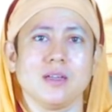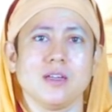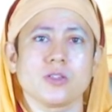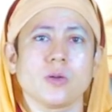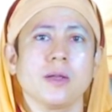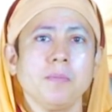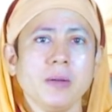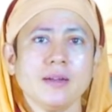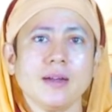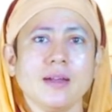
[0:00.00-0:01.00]
So
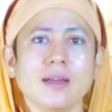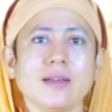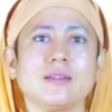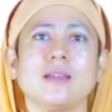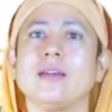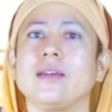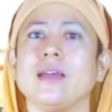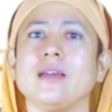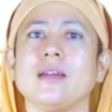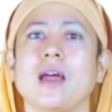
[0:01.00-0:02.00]
repeatedly
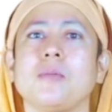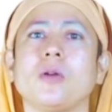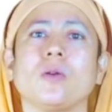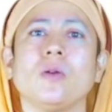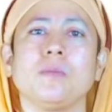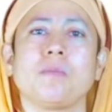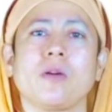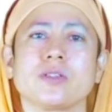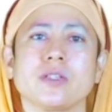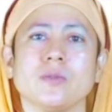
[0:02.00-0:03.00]
thinking about good
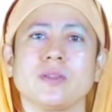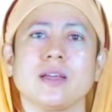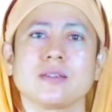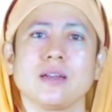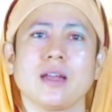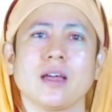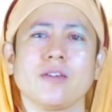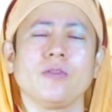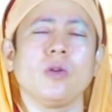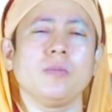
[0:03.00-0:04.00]
positive things in
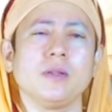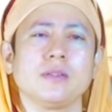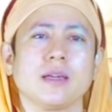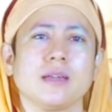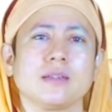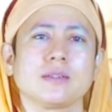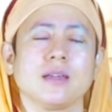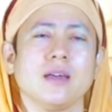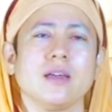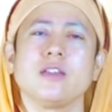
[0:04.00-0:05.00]
life, noble things,
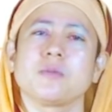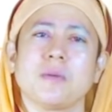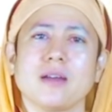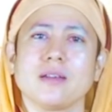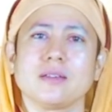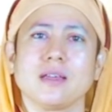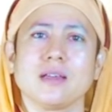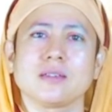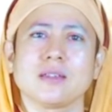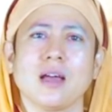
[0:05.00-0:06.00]
inspiring
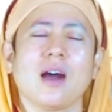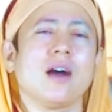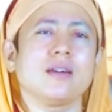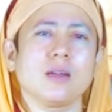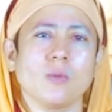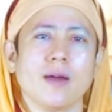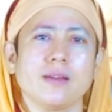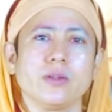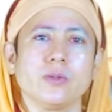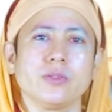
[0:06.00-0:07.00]
things, higher
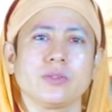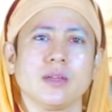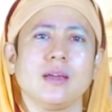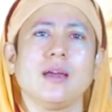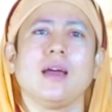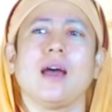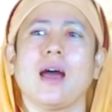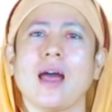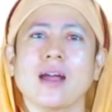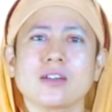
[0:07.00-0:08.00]
values,
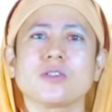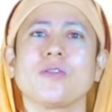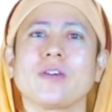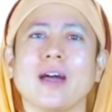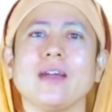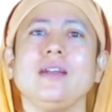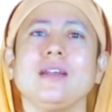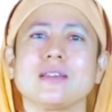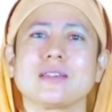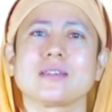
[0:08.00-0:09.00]
acts of
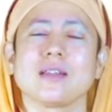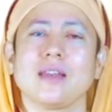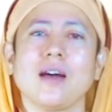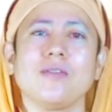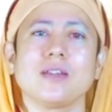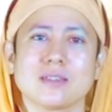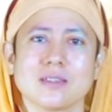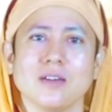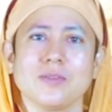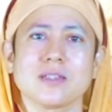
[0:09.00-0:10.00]
kindness, love and
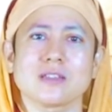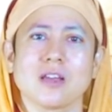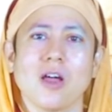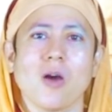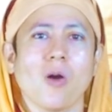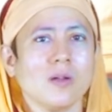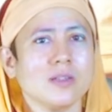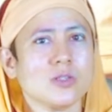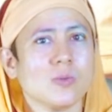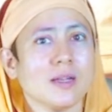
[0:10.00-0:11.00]
service, all
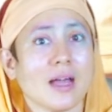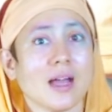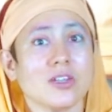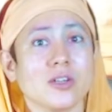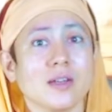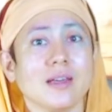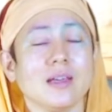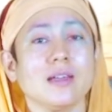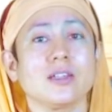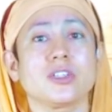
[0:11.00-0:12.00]
this will
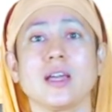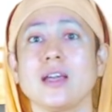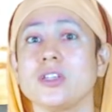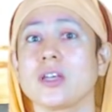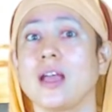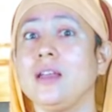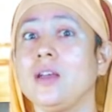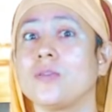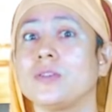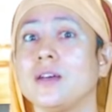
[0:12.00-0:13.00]
naturally change
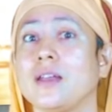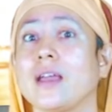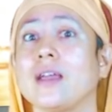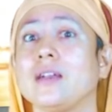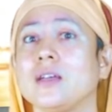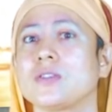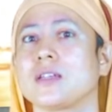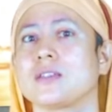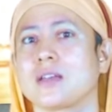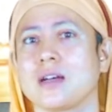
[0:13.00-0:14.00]
any of the negative
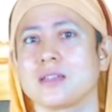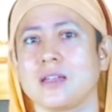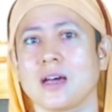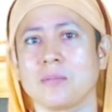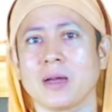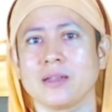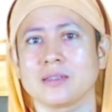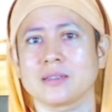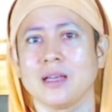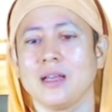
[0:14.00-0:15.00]
sanskars in our
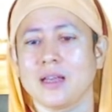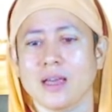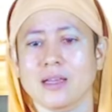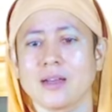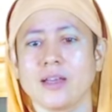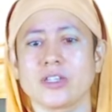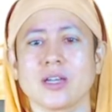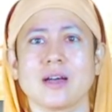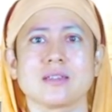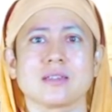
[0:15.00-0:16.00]
minds, like
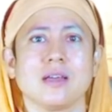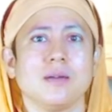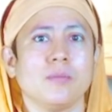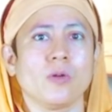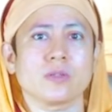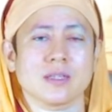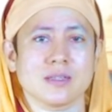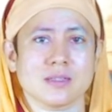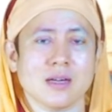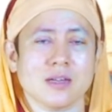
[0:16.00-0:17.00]
kleshas, bhog
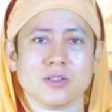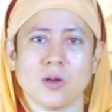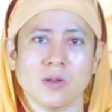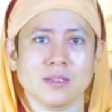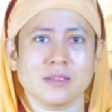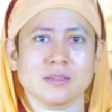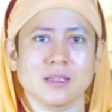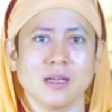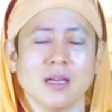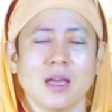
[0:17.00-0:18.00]
sanskars, all these.
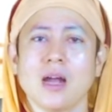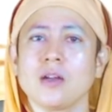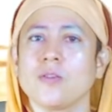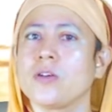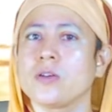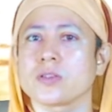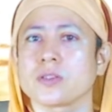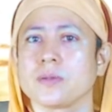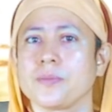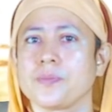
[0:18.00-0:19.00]
And of
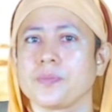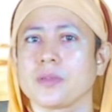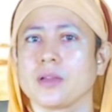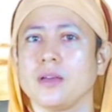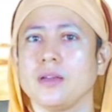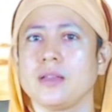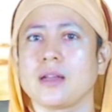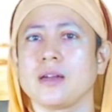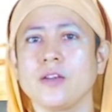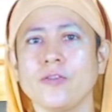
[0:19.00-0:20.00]
course, there
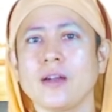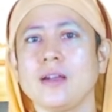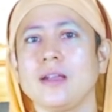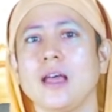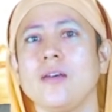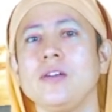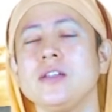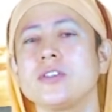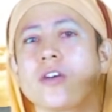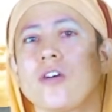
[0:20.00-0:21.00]
are different
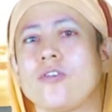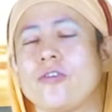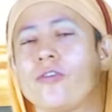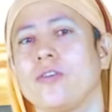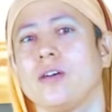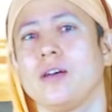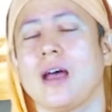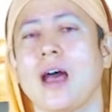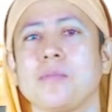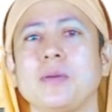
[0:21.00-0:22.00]
levels of
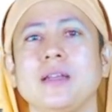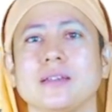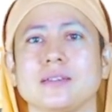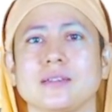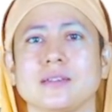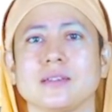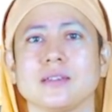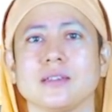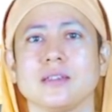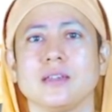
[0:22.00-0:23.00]
happiness.
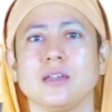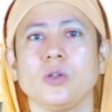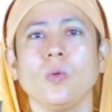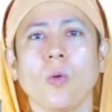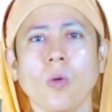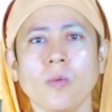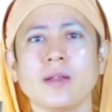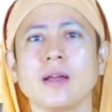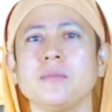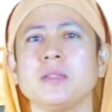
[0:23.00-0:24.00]
To
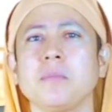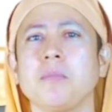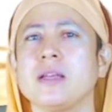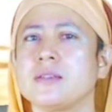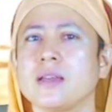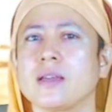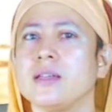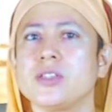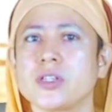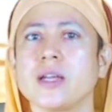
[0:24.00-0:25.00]
overcome the basic
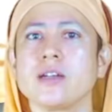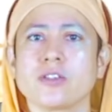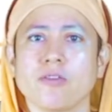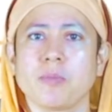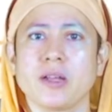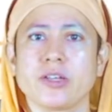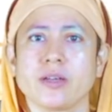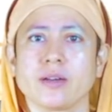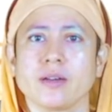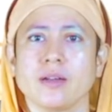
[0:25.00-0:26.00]
instincts of
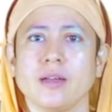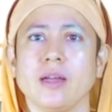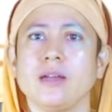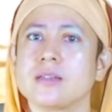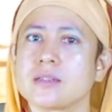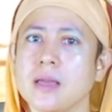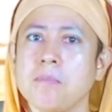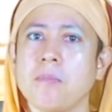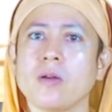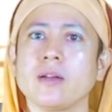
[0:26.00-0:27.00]
pleasure, it is
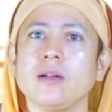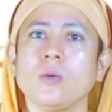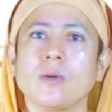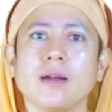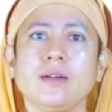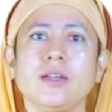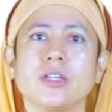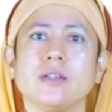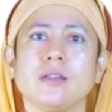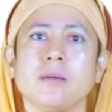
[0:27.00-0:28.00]
important to
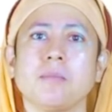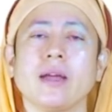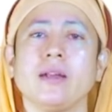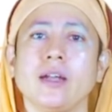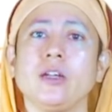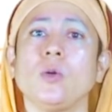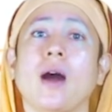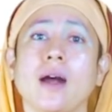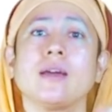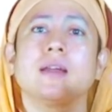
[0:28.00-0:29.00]
condition the mind into
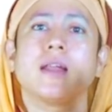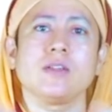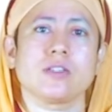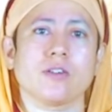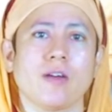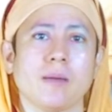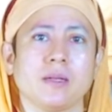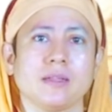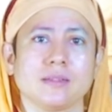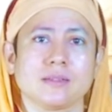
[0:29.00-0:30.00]
higher levels of
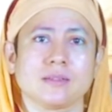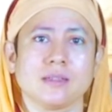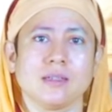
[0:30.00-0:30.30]
happiness.